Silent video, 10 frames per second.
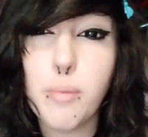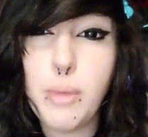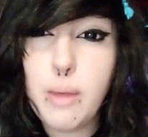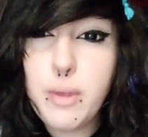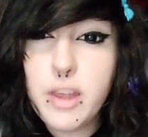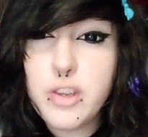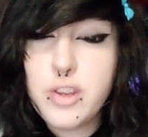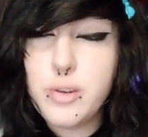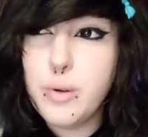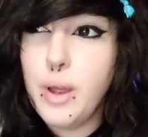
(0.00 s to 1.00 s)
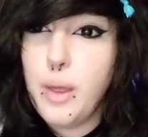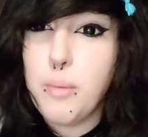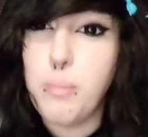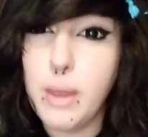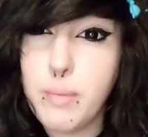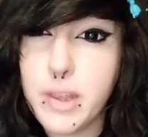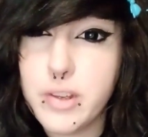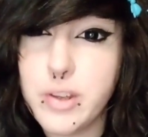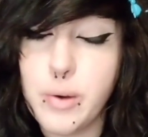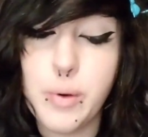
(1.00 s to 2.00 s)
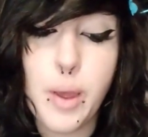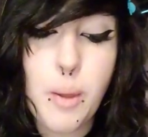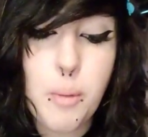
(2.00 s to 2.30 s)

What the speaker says: Maybe you do, maybe you don't.